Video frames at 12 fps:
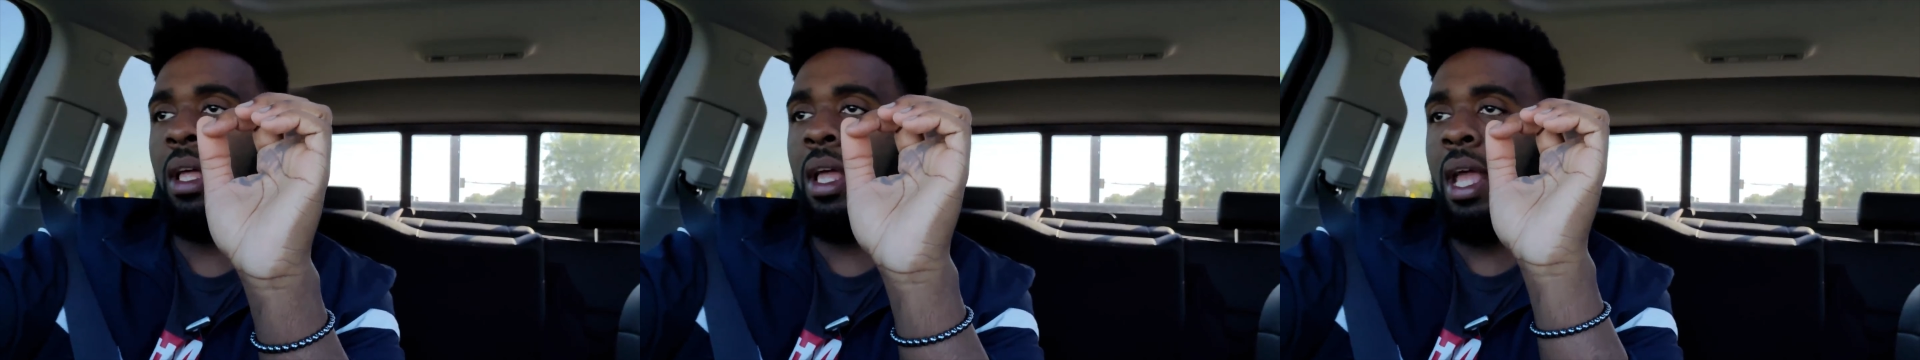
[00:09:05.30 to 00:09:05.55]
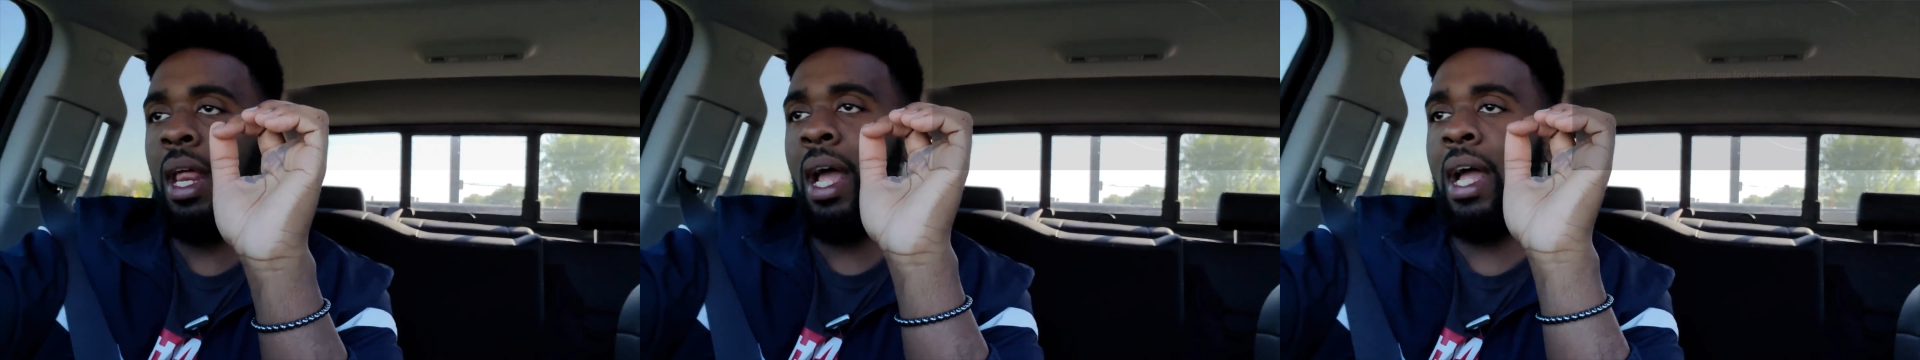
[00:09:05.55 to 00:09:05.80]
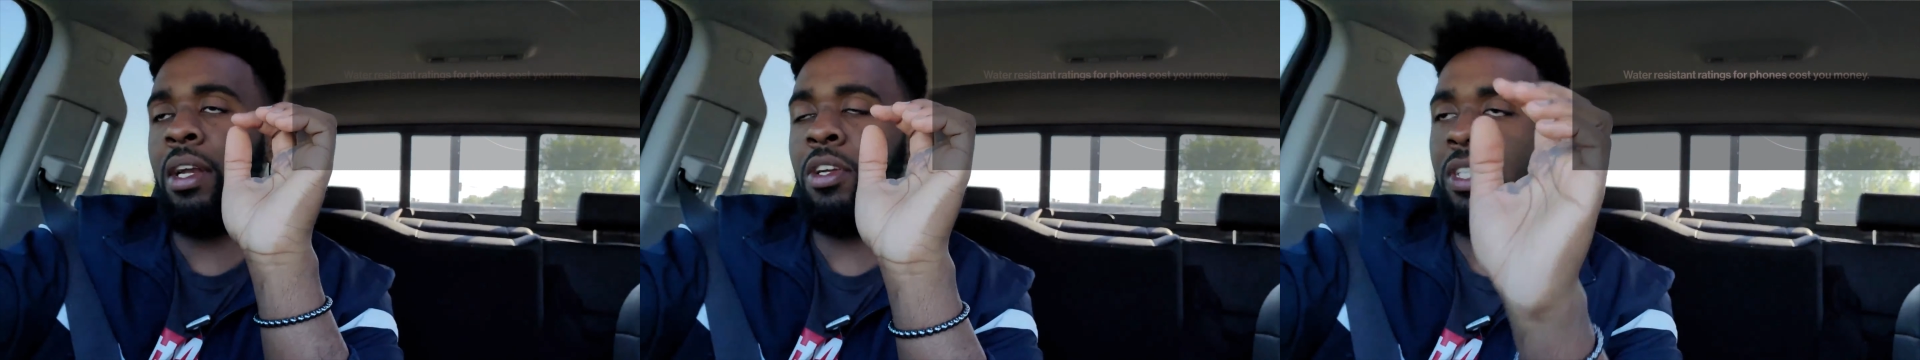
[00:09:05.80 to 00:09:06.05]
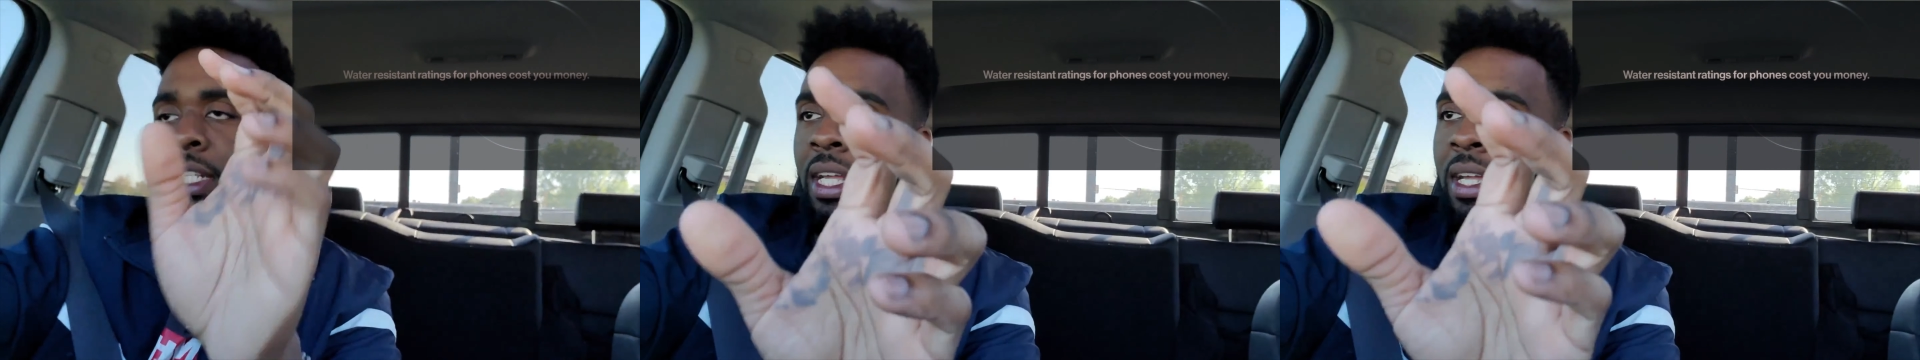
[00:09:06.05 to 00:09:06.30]
And I
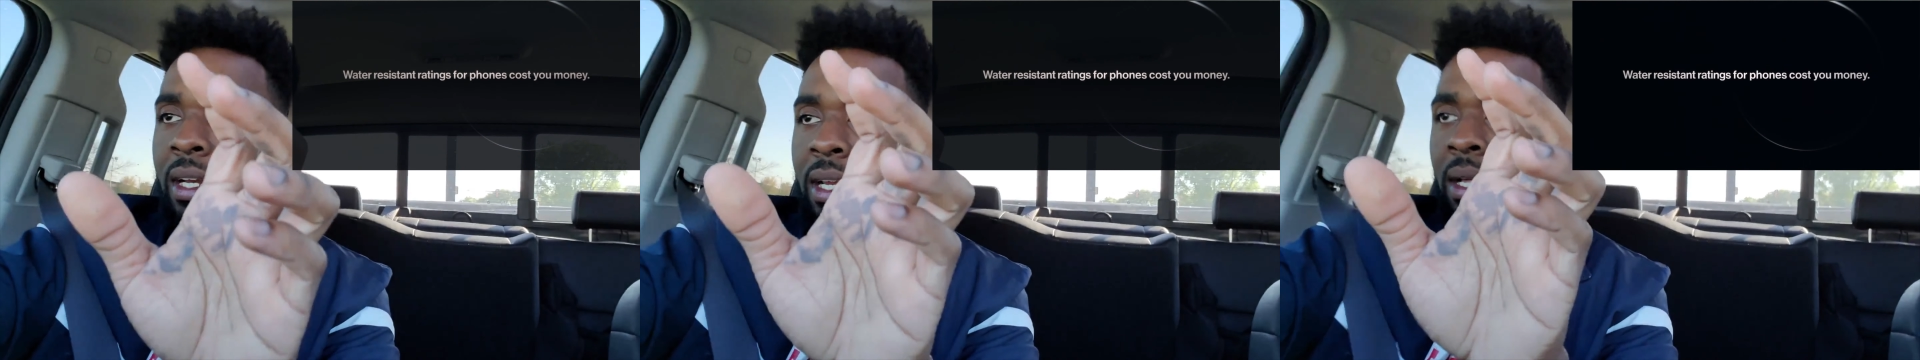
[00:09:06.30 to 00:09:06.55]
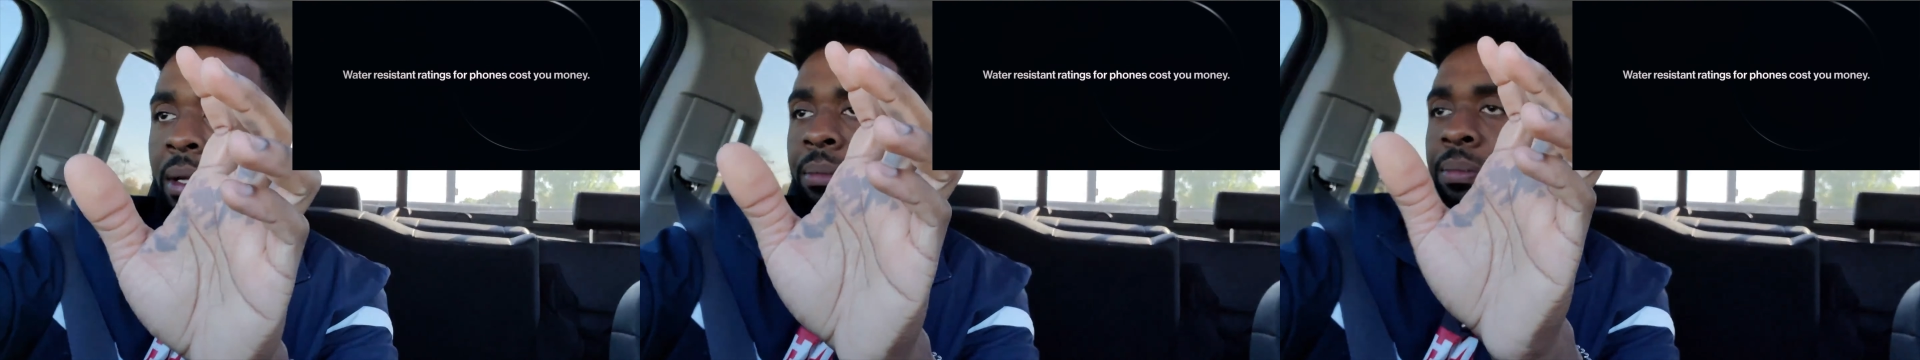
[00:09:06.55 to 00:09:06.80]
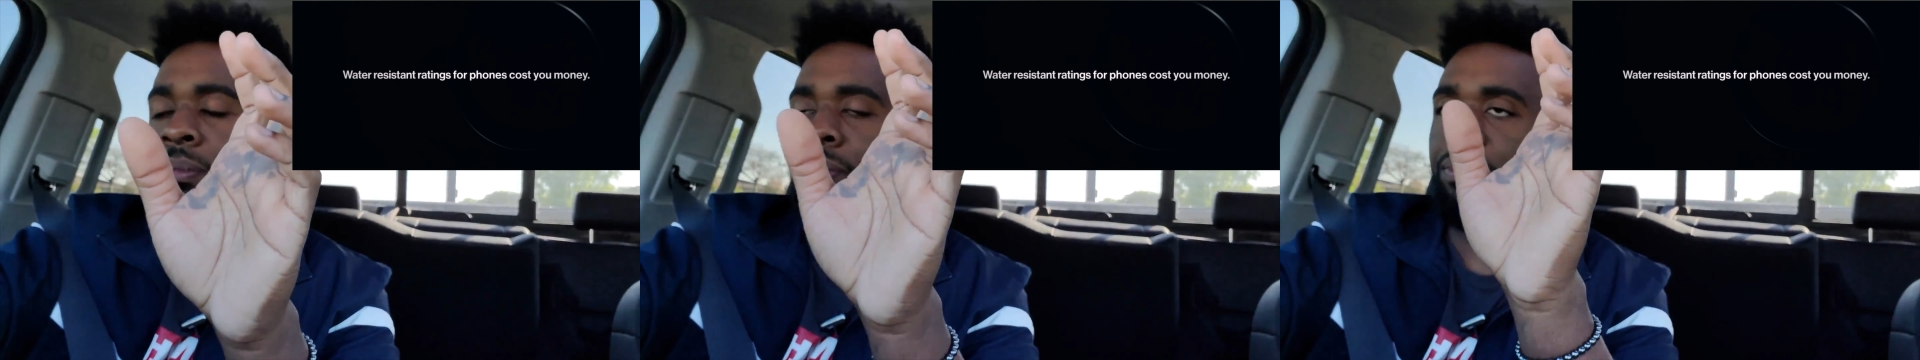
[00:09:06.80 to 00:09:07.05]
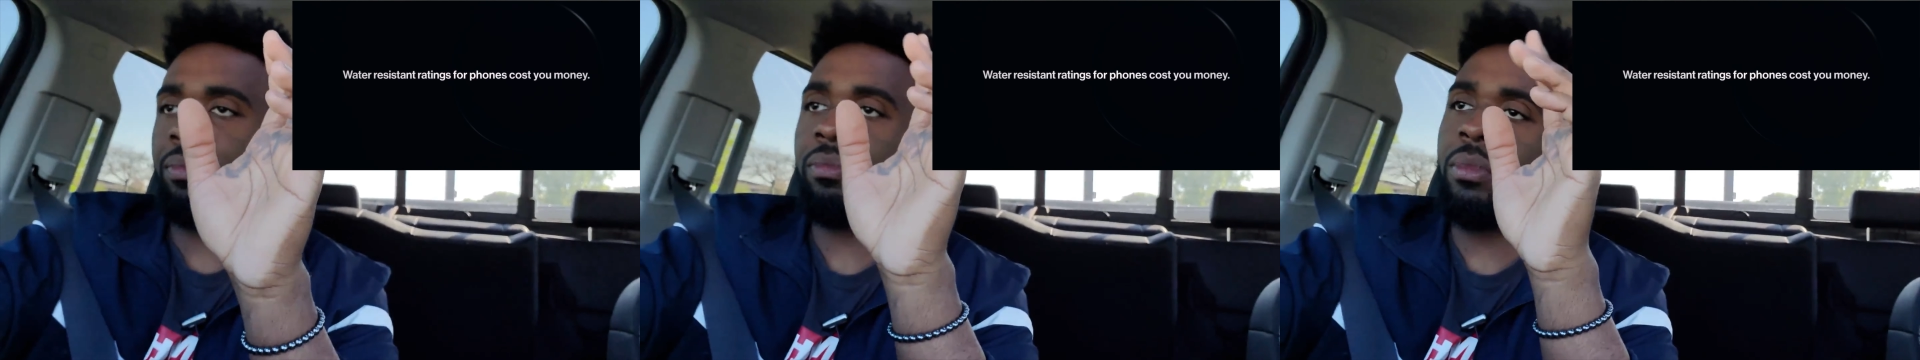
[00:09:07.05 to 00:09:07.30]
understand that,
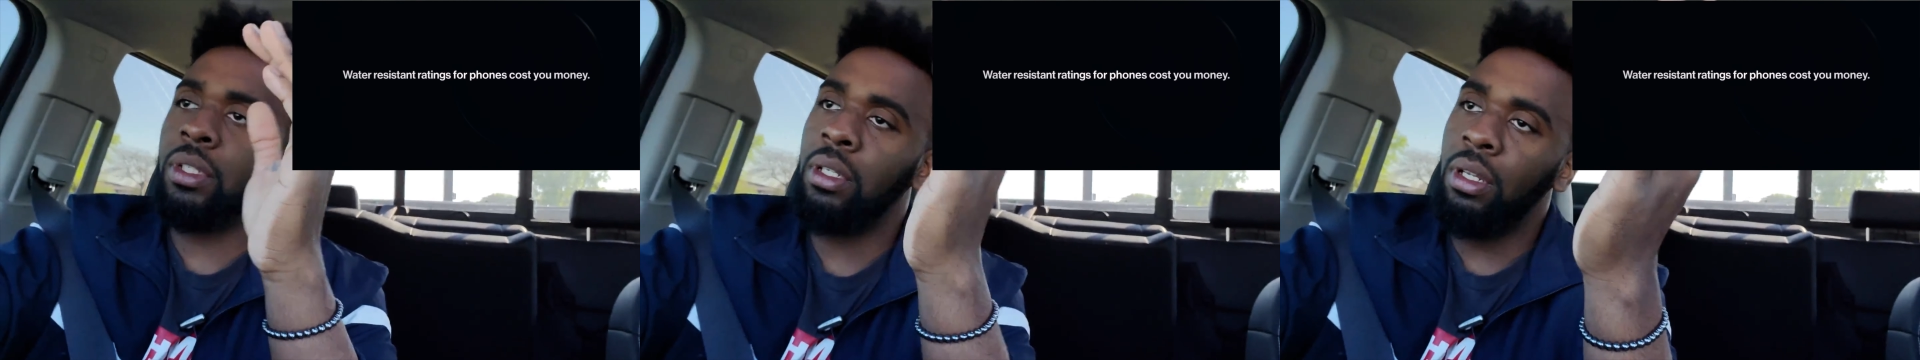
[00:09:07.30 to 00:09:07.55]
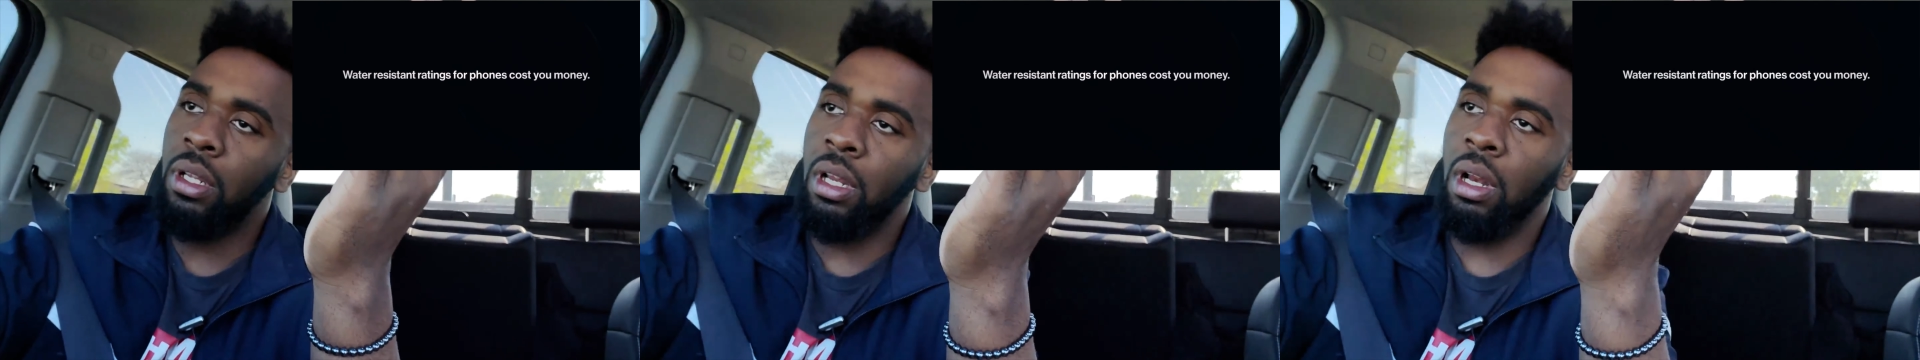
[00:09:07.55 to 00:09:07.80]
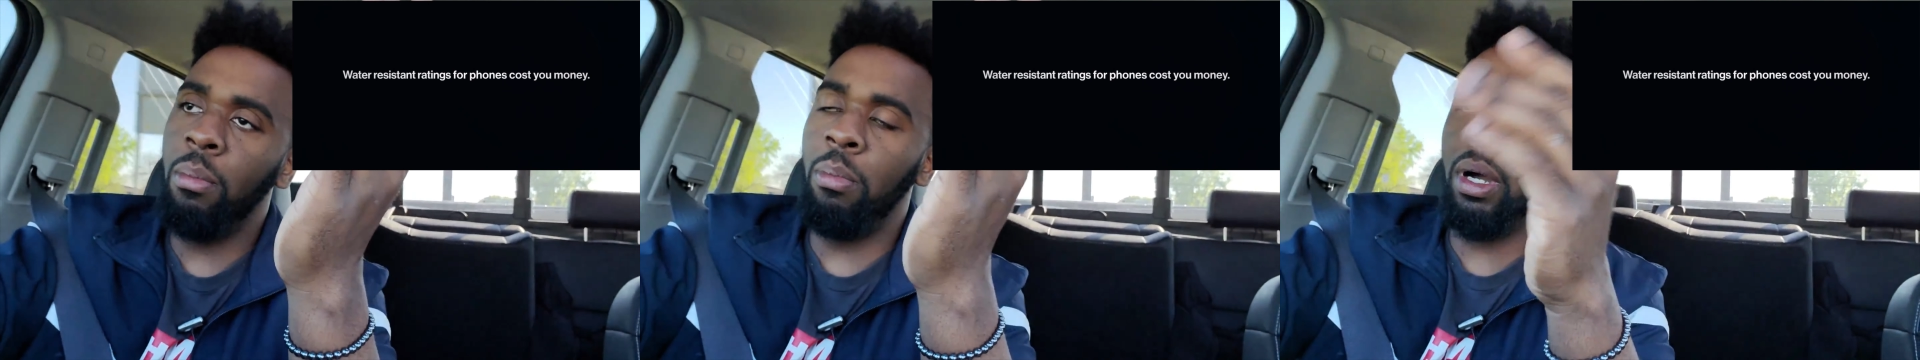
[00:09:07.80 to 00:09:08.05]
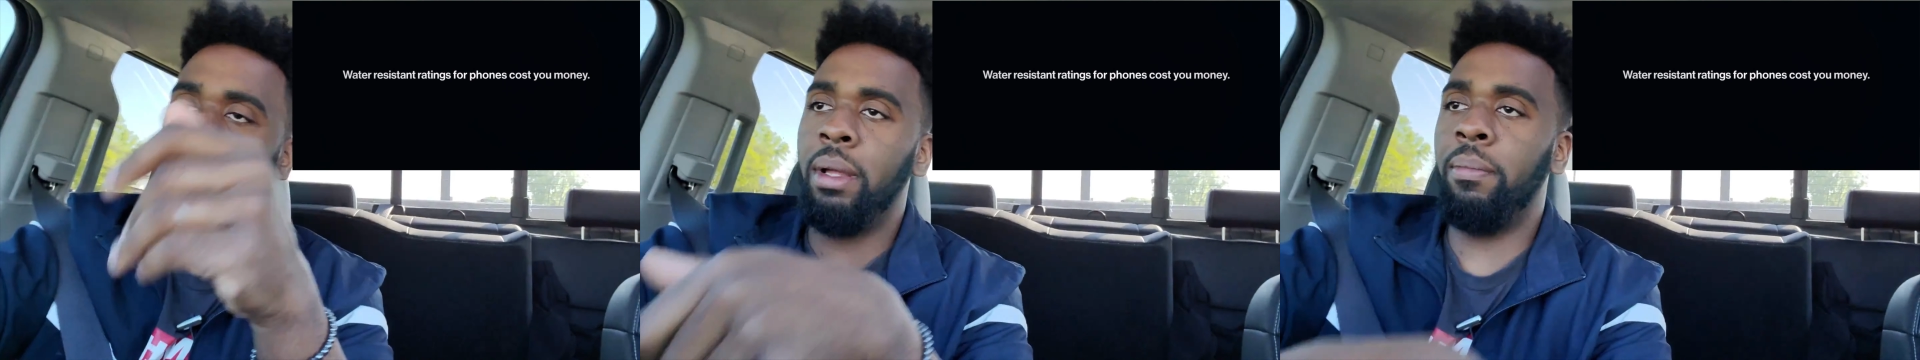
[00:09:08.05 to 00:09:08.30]

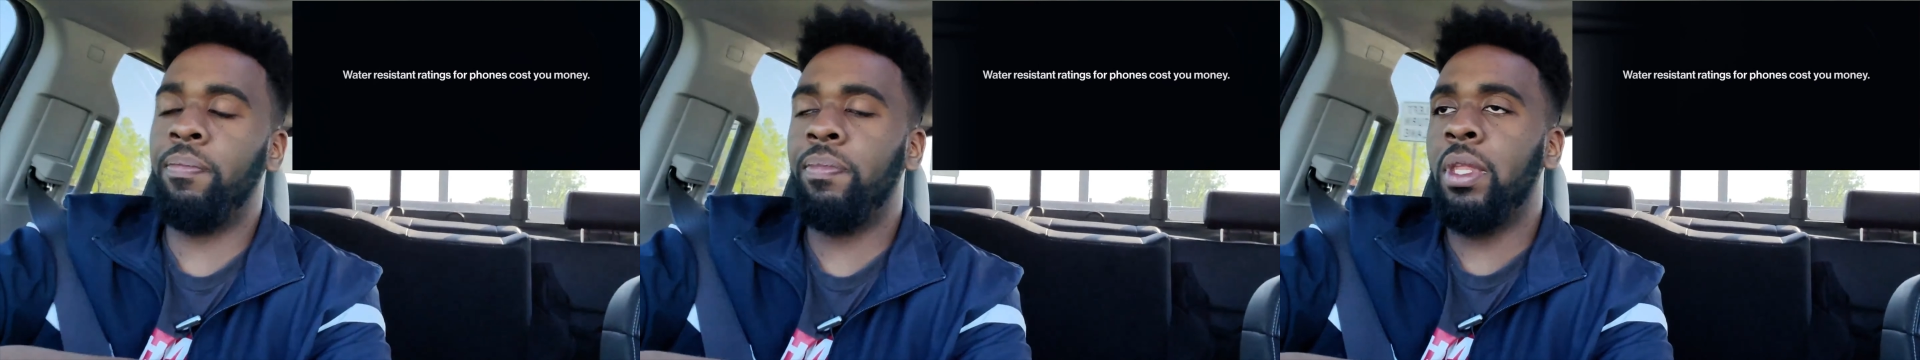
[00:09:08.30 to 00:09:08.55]
but